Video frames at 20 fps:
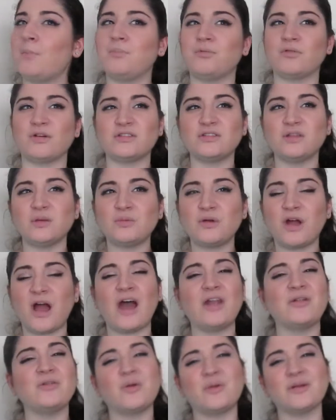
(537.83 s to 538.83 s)
bristle brush.
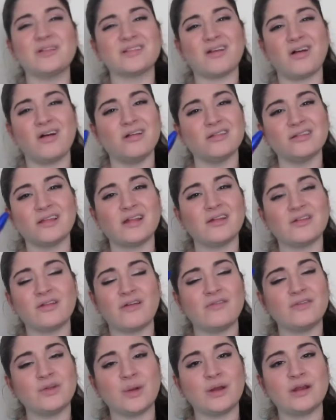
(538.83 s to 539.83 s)
I don't know what it's called. I
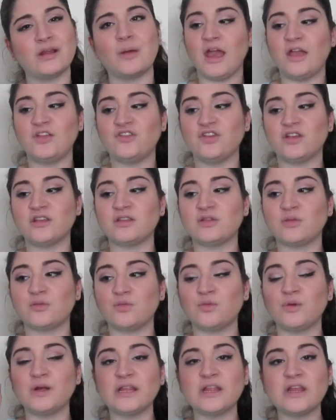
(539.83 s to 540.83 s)
have no idea. It just
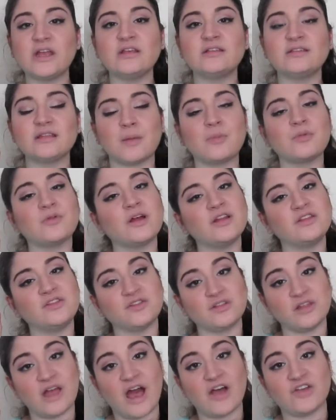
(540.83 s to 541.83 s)
really separates
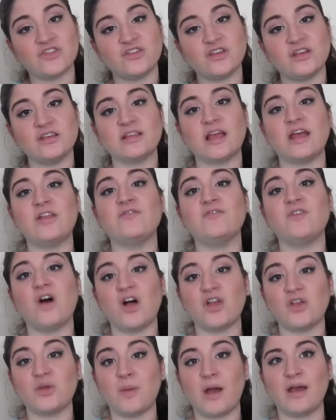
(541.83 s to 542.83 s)
your lashes and
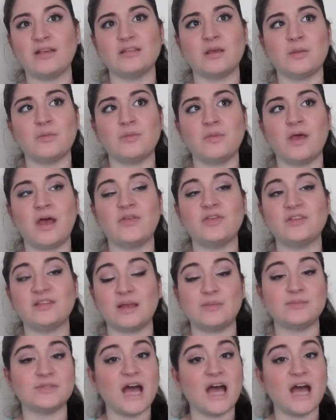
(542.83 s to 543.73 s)
volumizes them at the same